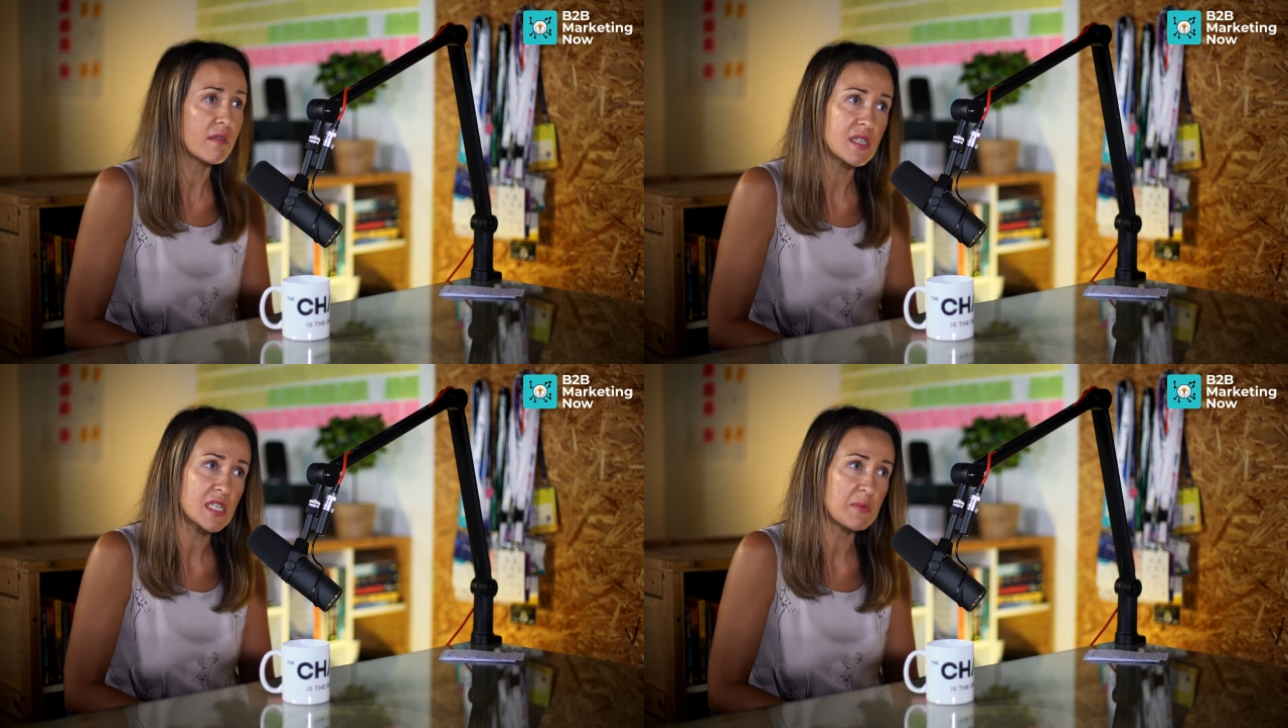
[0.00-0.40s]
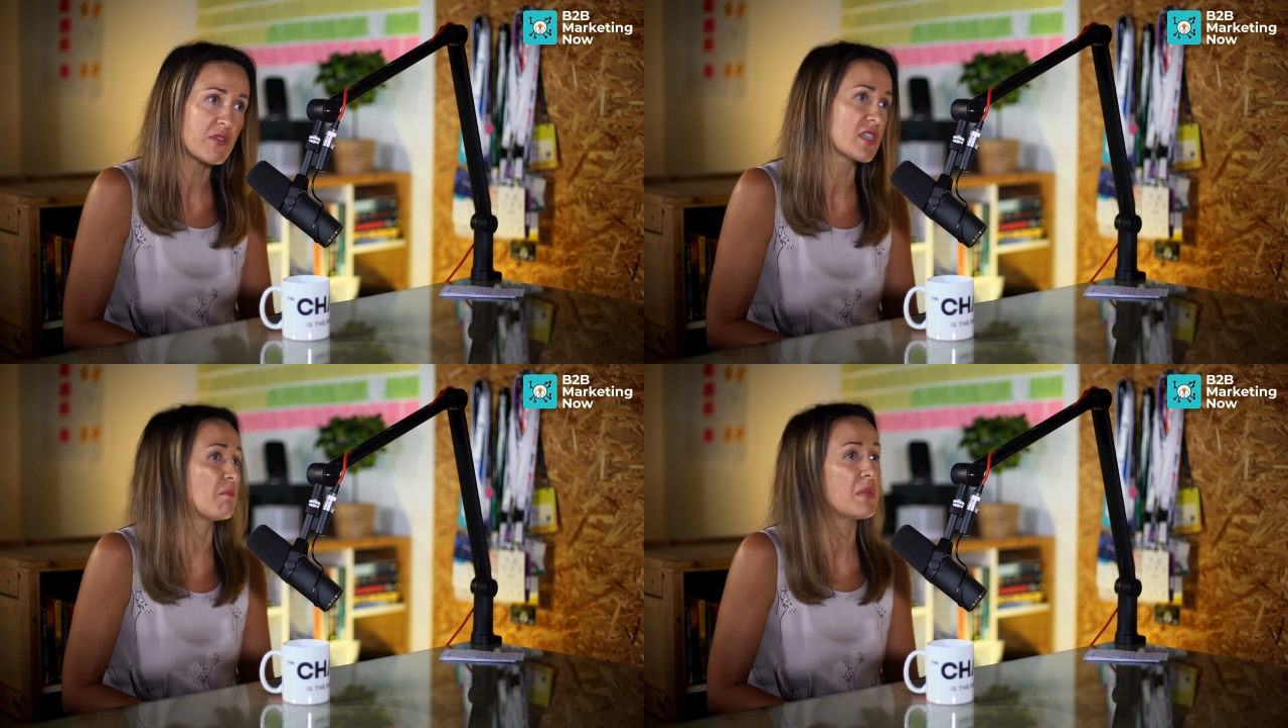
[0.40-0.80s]
this
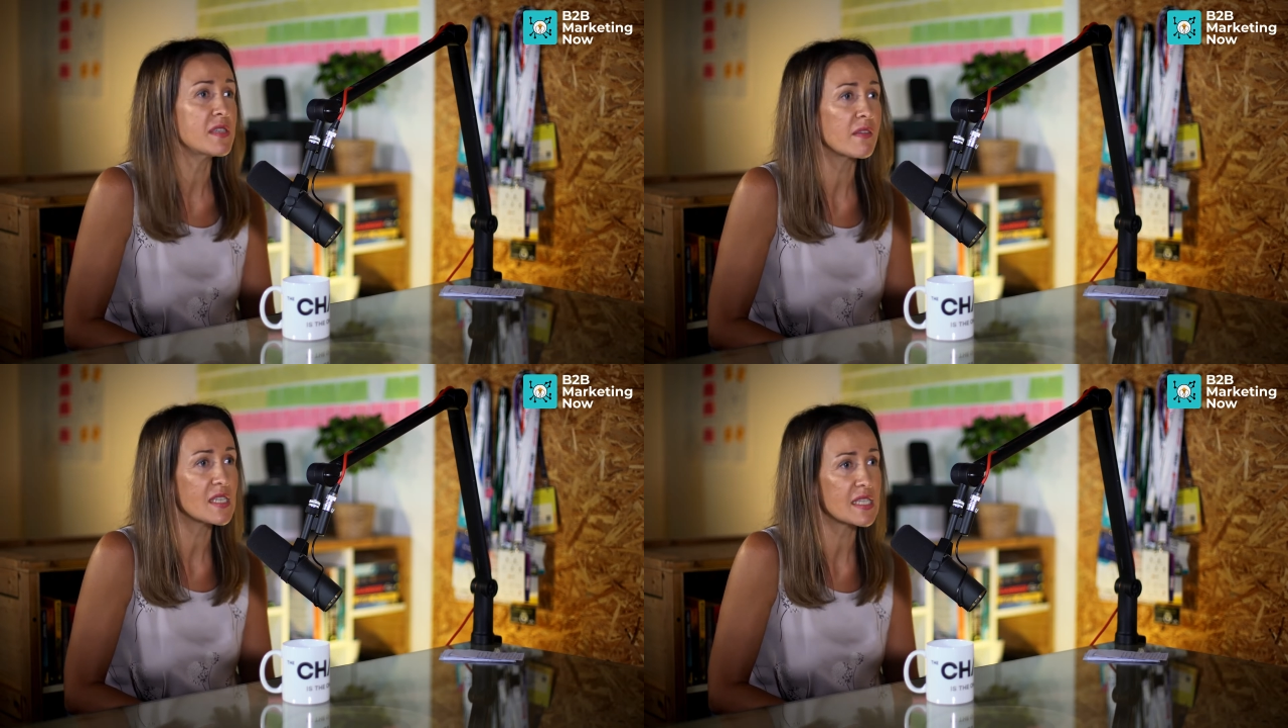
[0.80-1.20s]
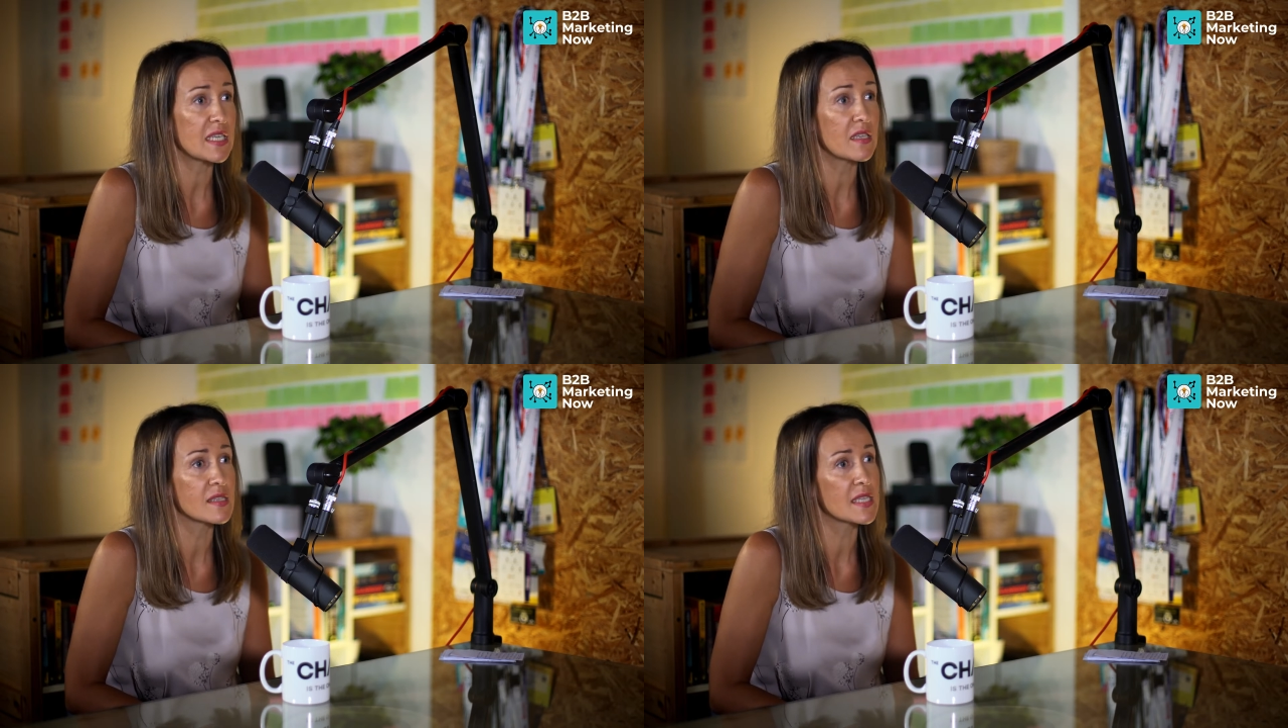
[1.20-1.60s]
experience and building these
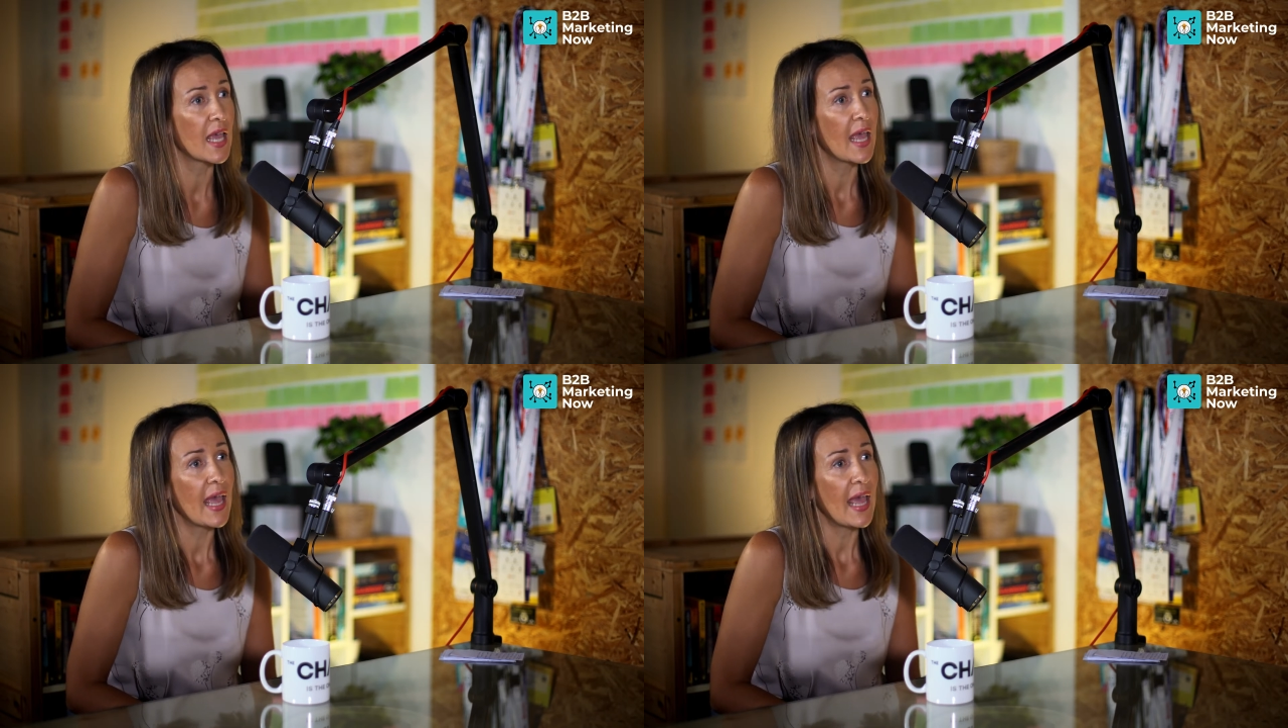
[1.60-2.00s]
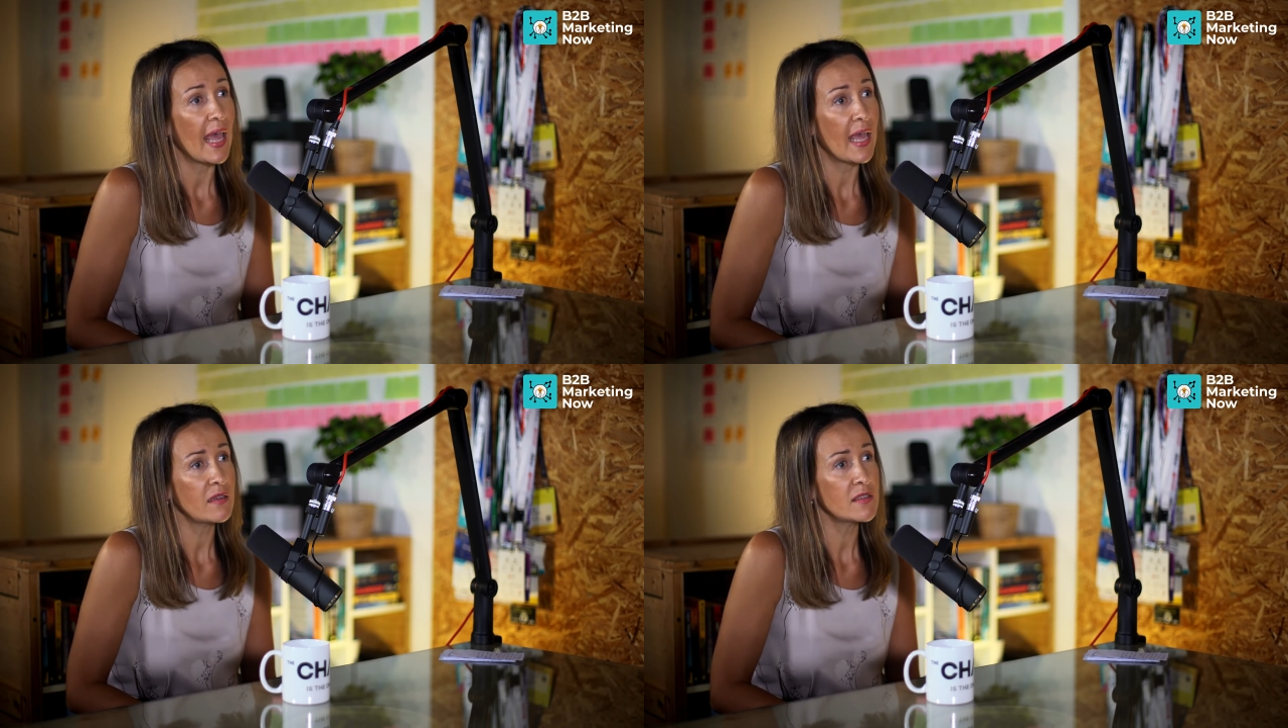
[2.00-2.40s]
skills,
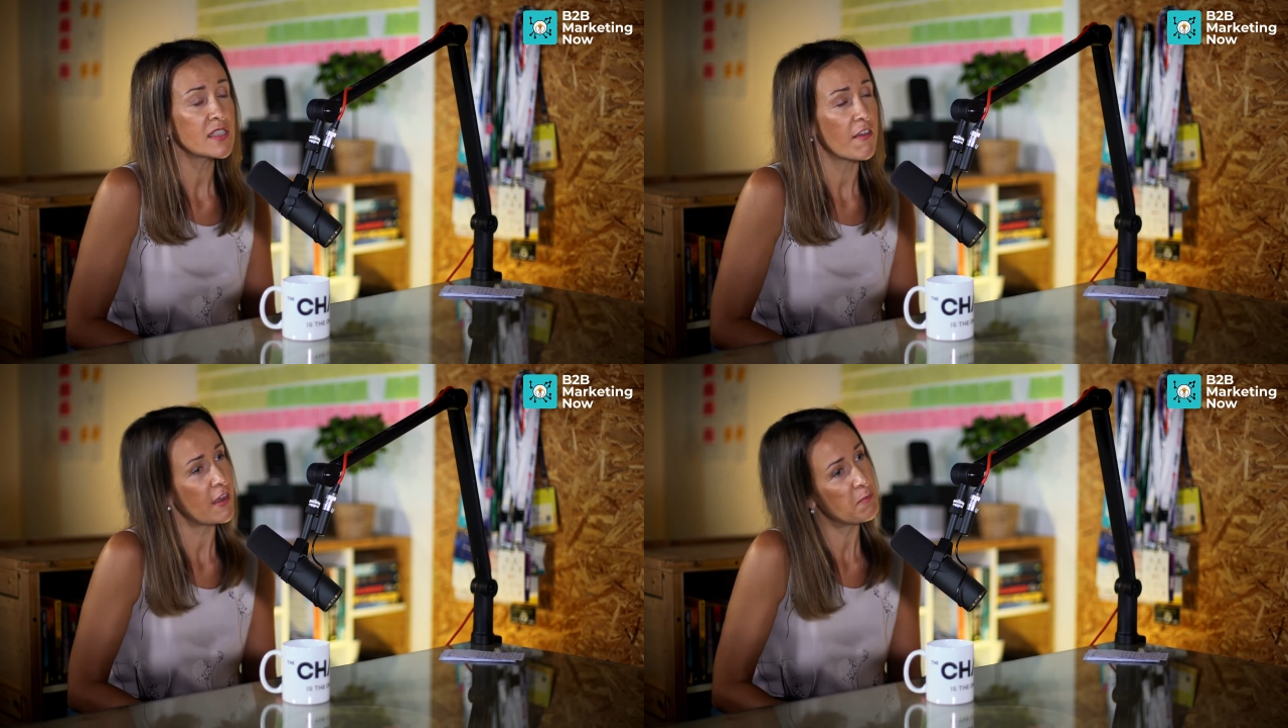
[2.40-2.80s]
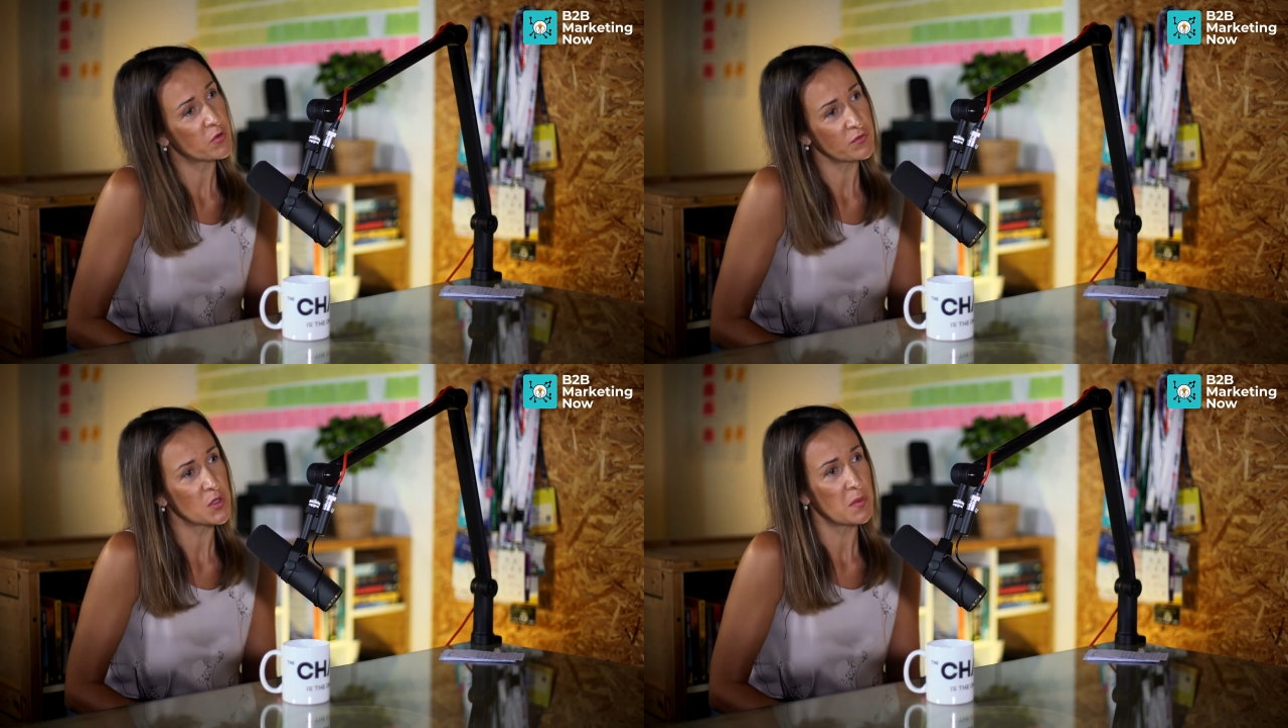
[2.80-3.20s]
and they
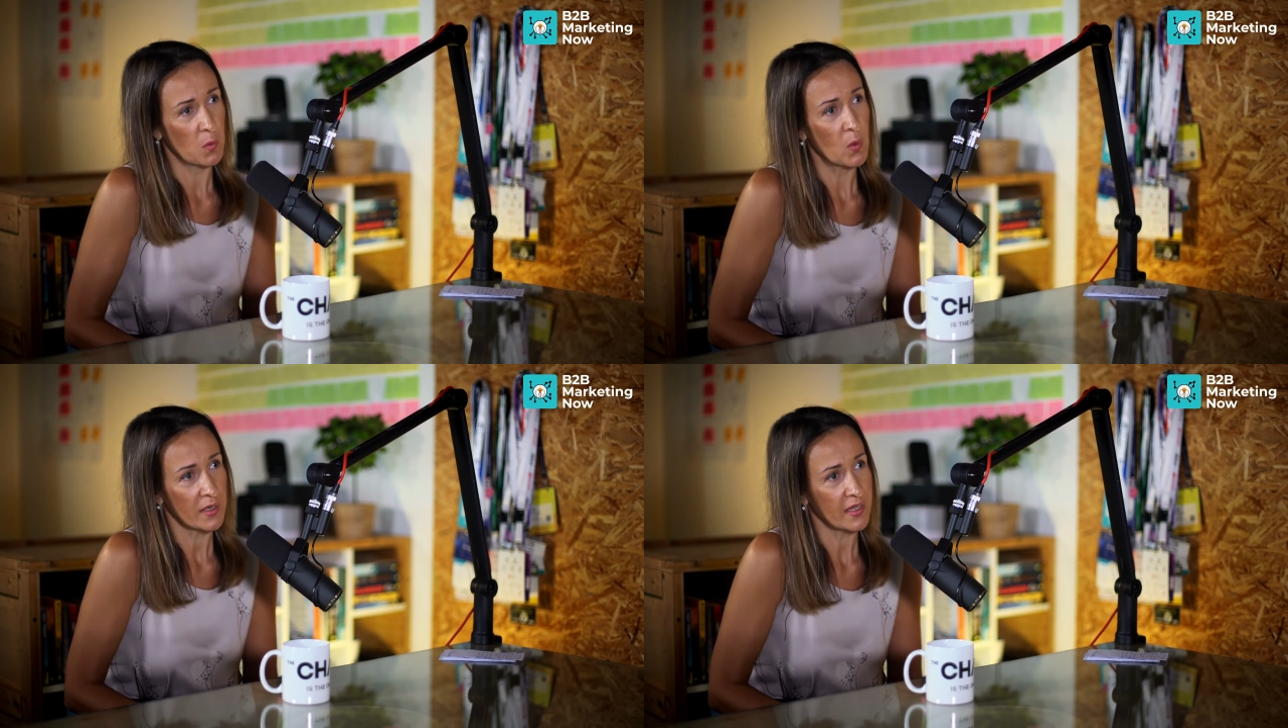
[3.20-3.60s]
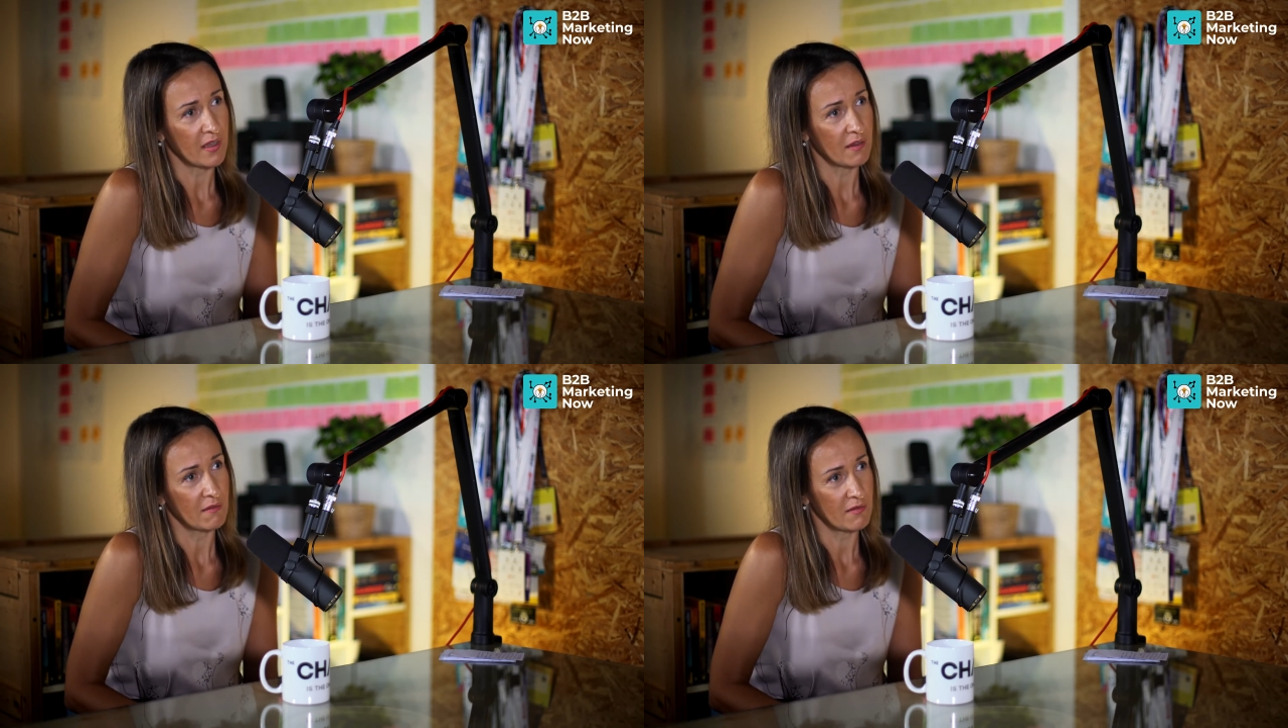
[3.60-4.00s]
proved to be
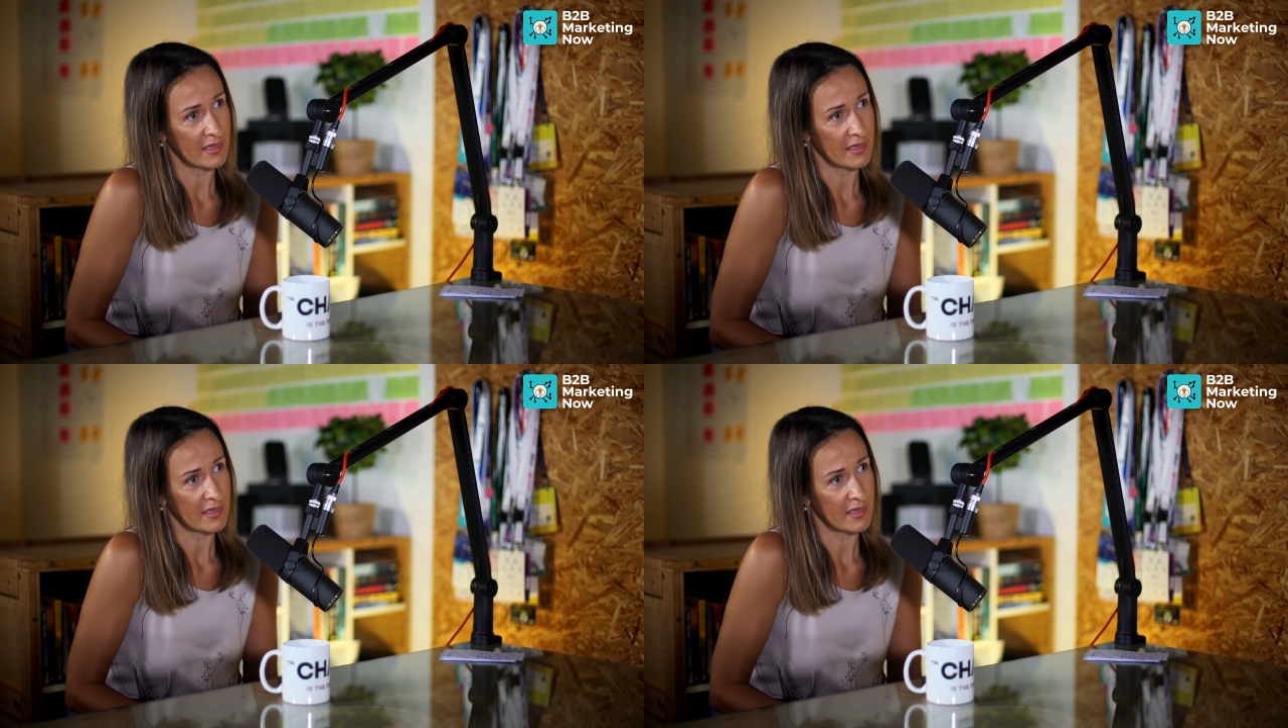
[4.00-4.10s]
working,